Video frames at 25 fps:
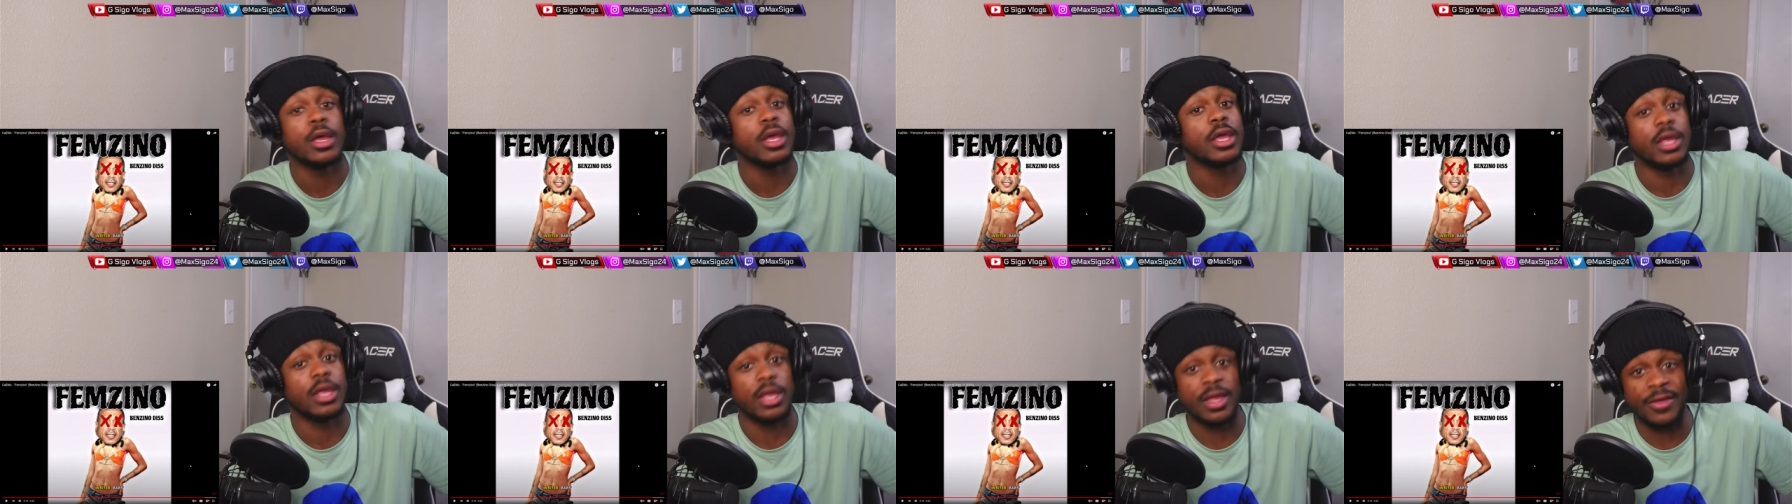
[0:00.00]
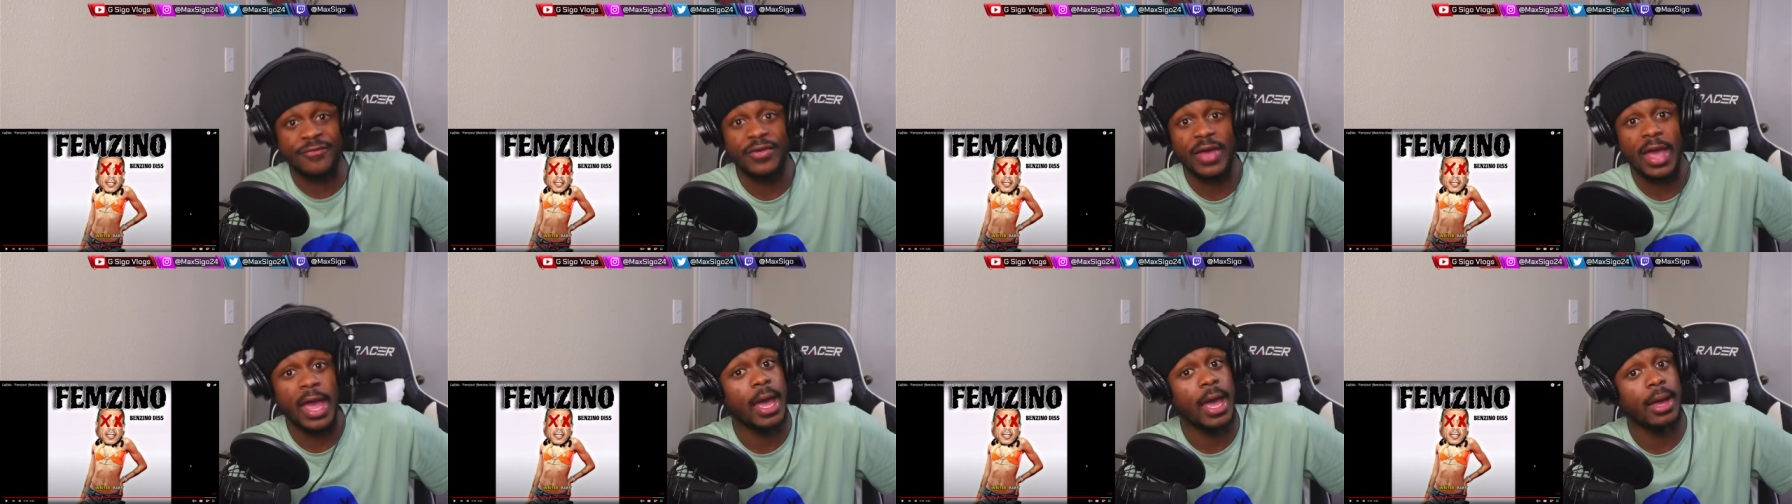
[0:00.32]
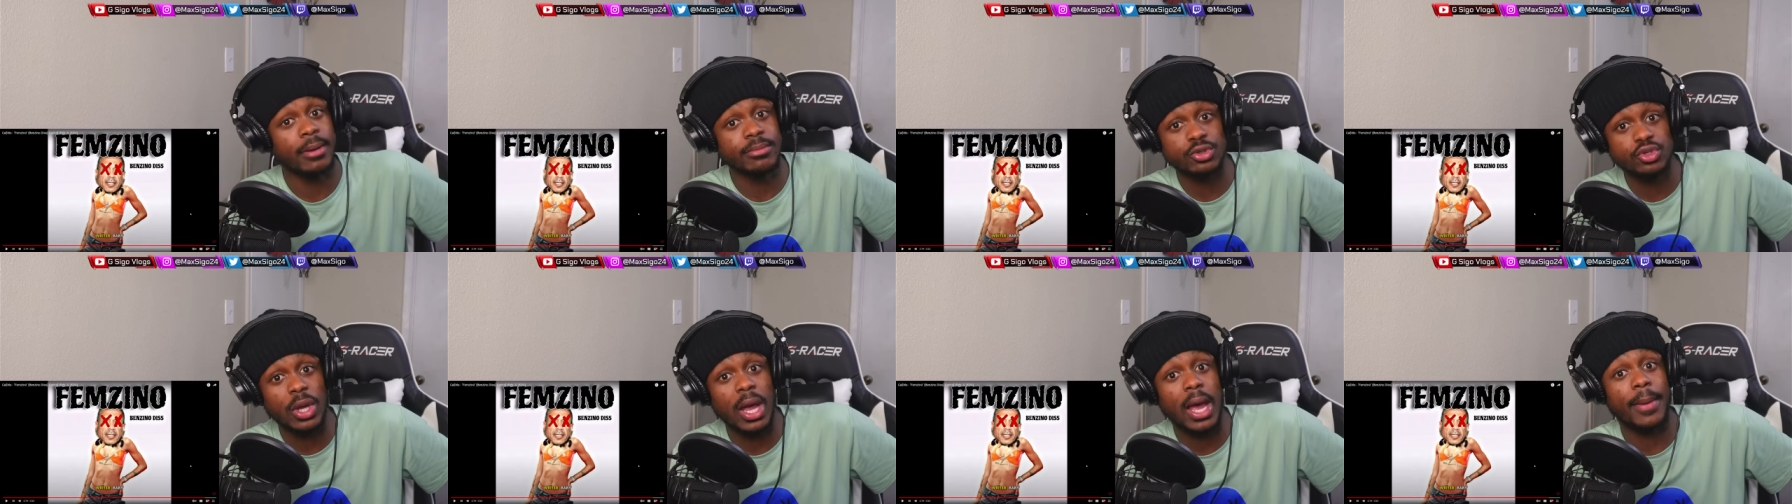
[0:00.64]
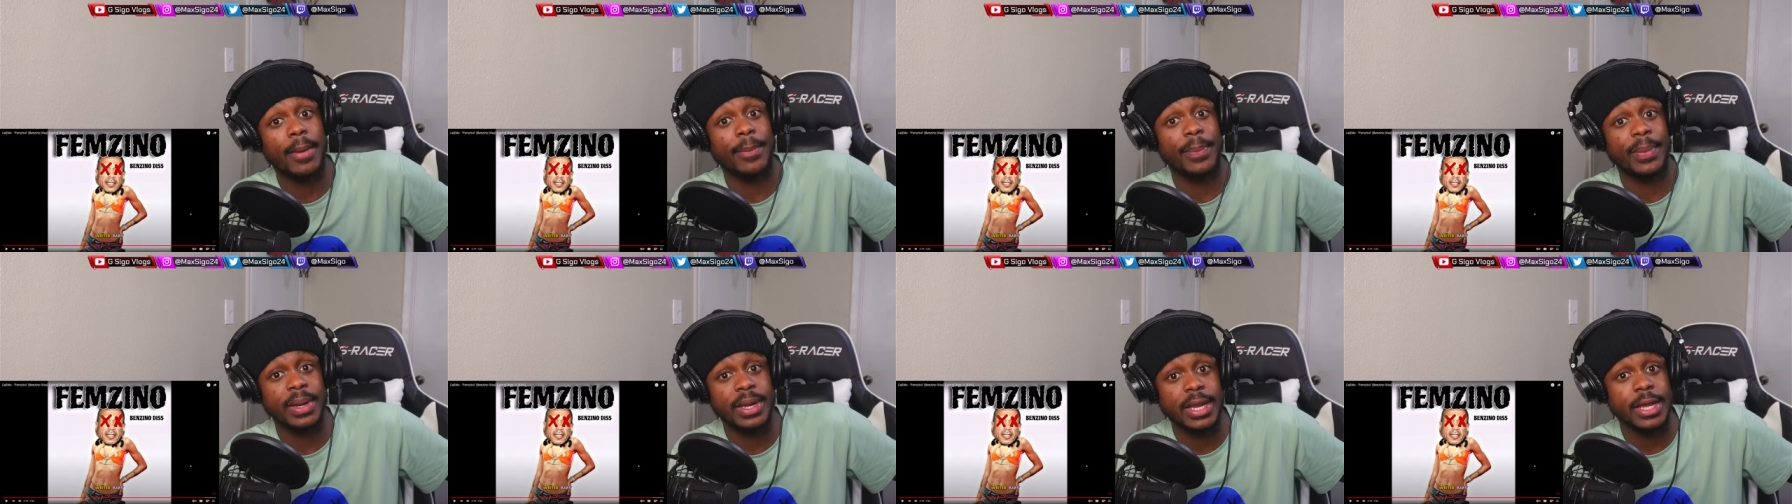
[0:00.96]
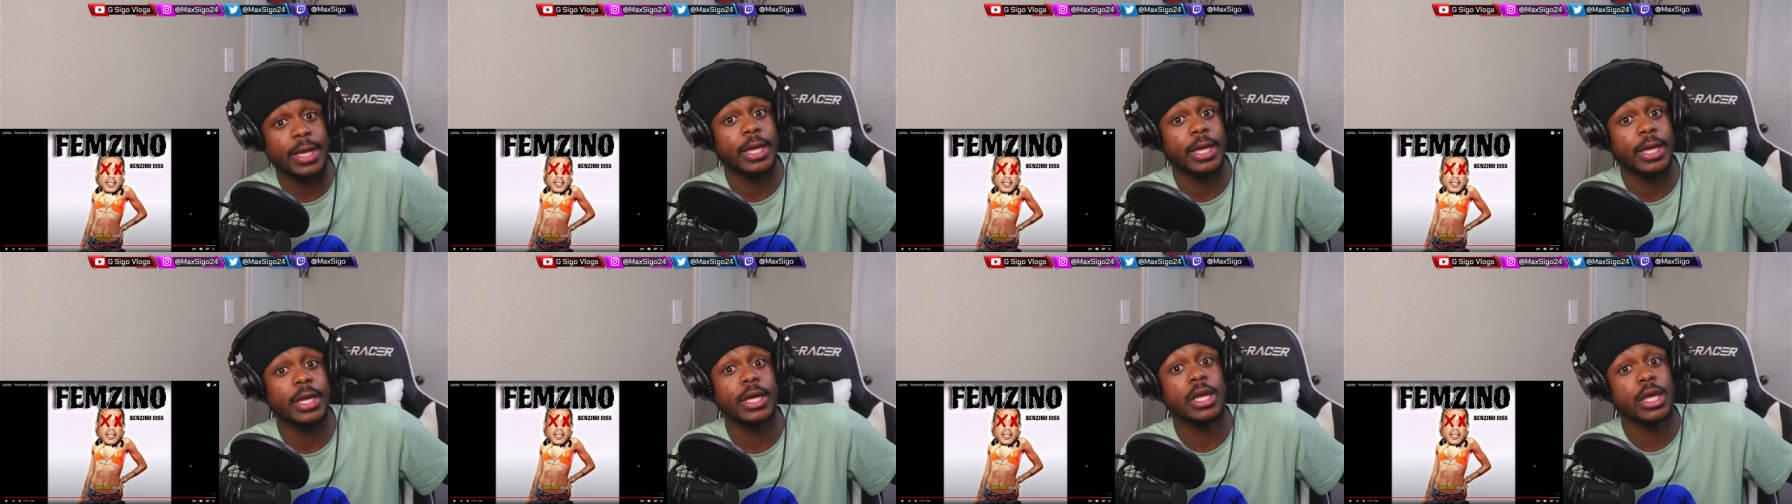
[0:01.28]
If Am dropping,
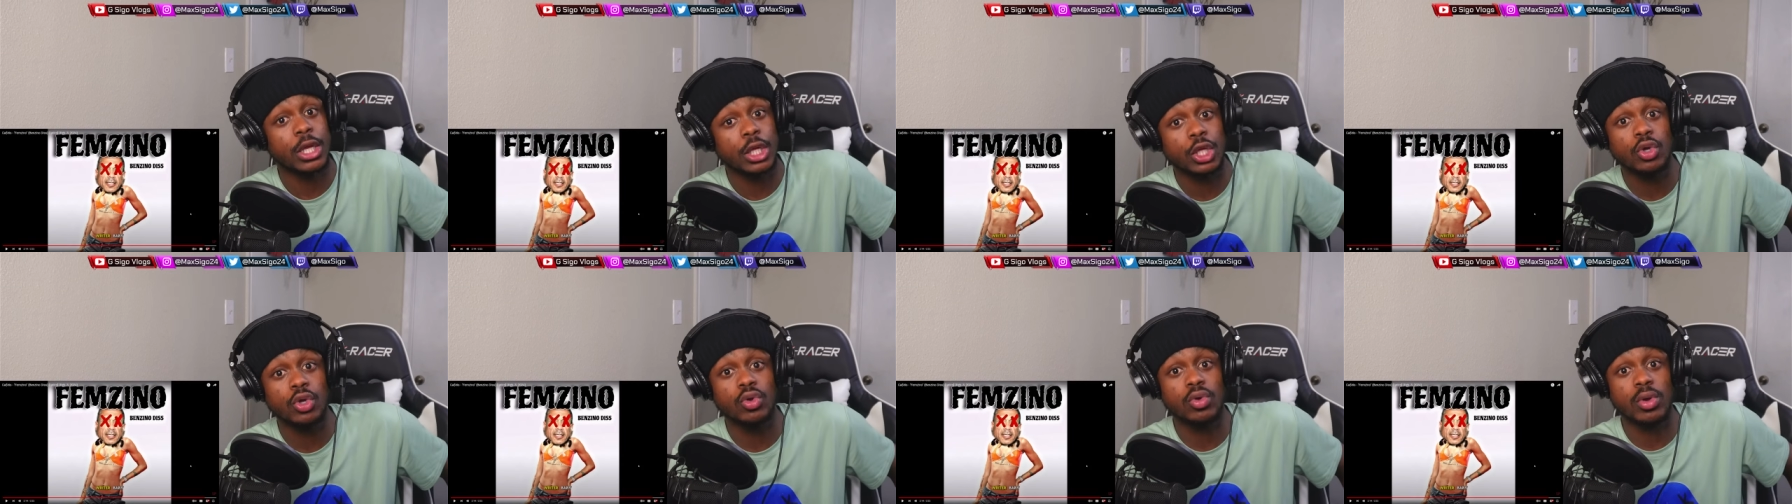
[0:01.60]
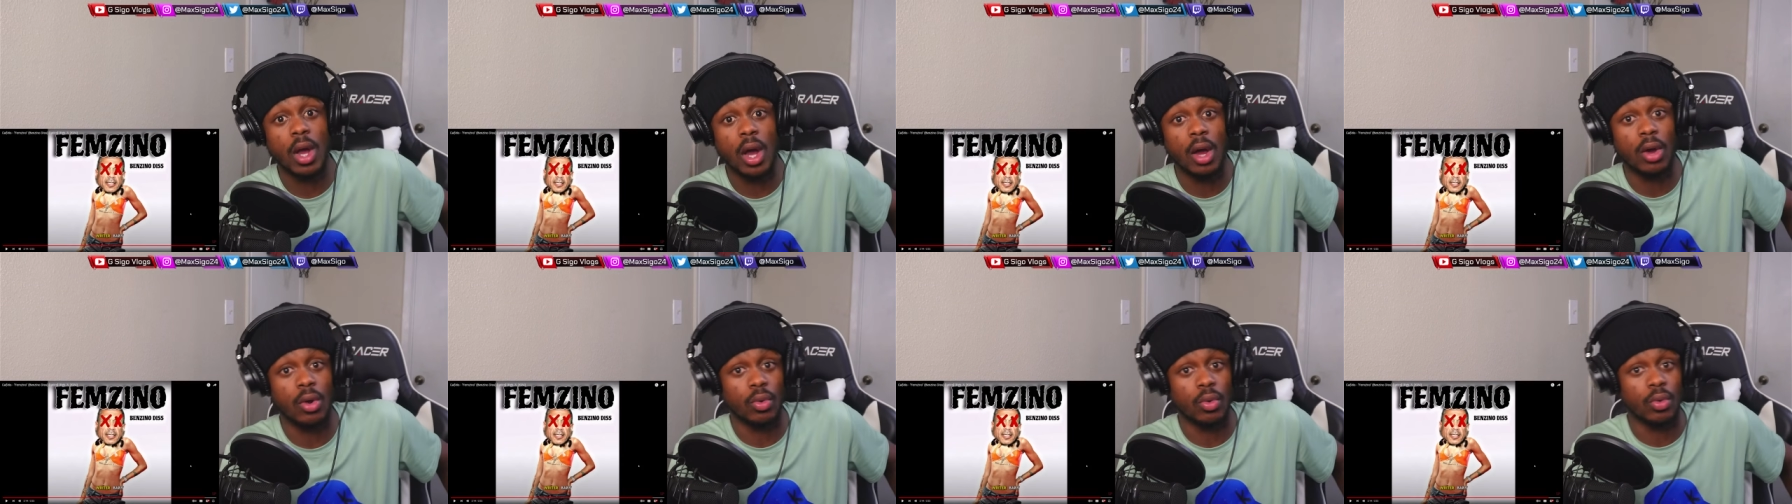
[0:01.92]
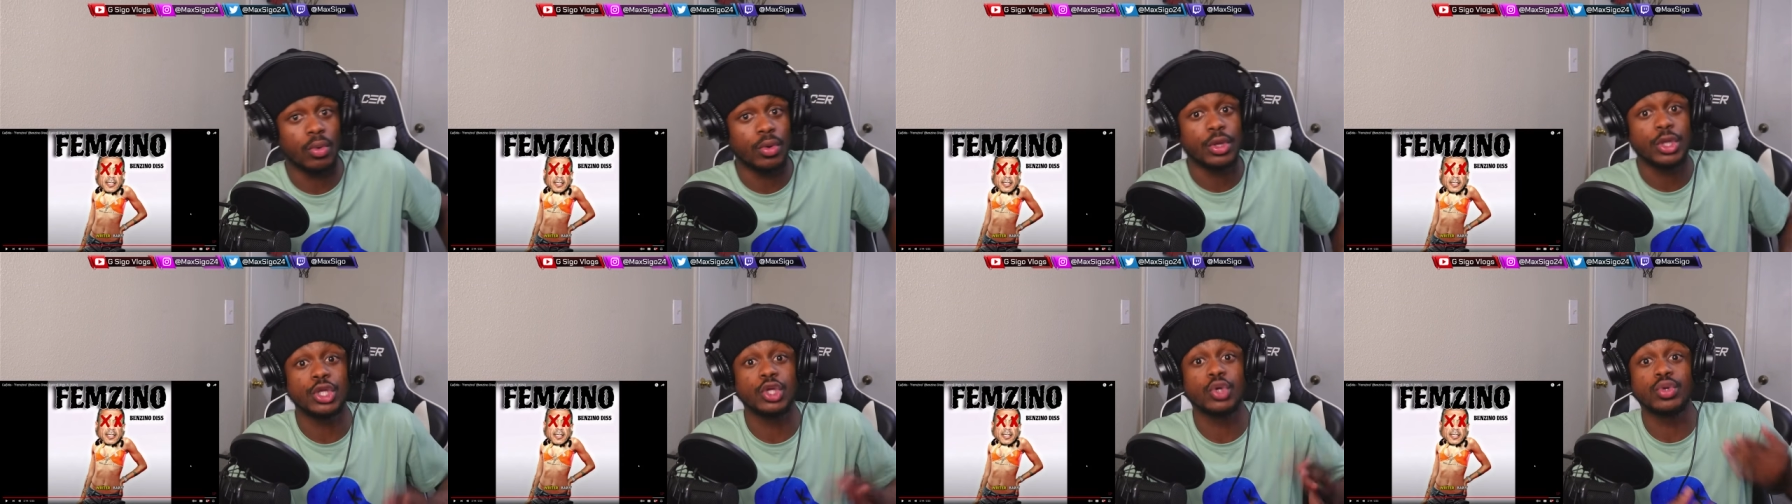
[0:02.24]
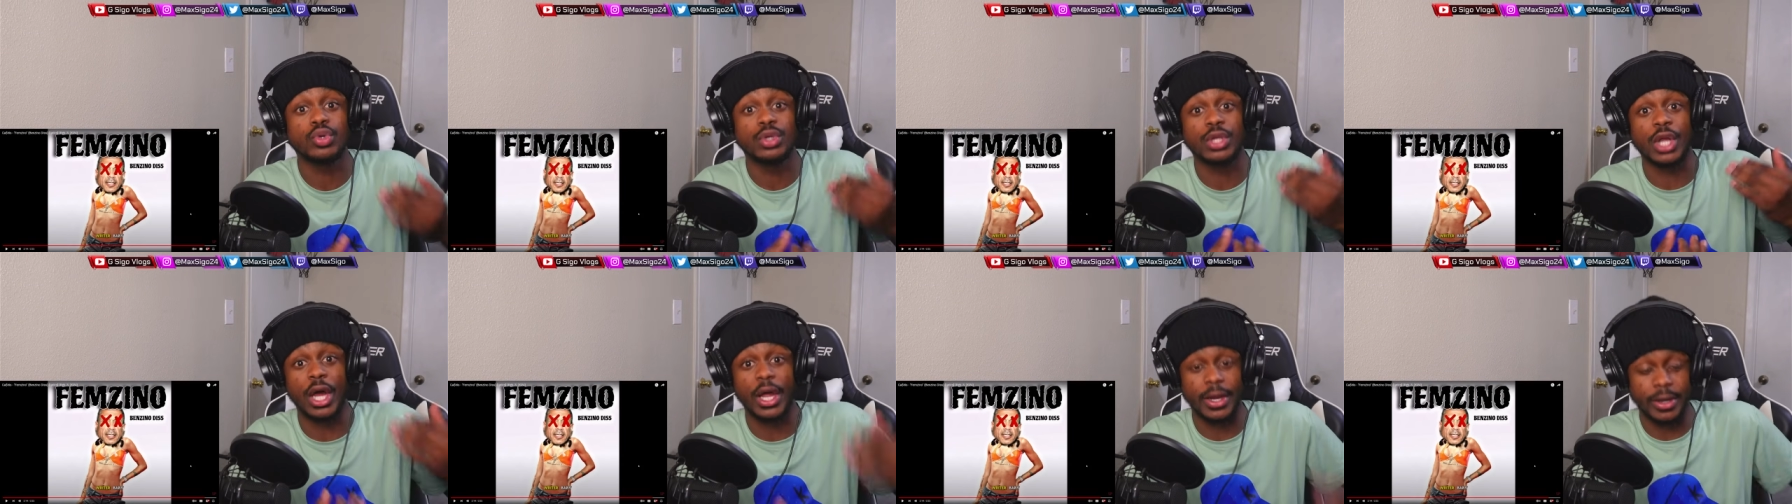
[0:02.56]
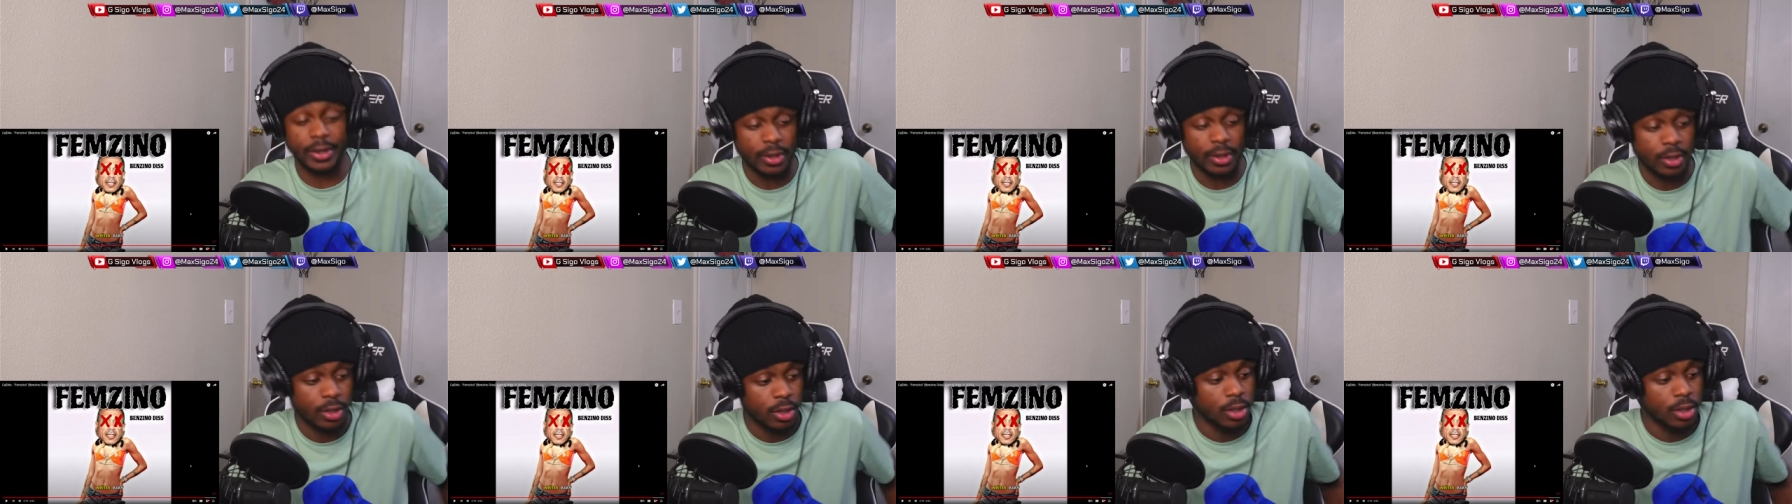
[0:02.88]
nigga, you gone. You done.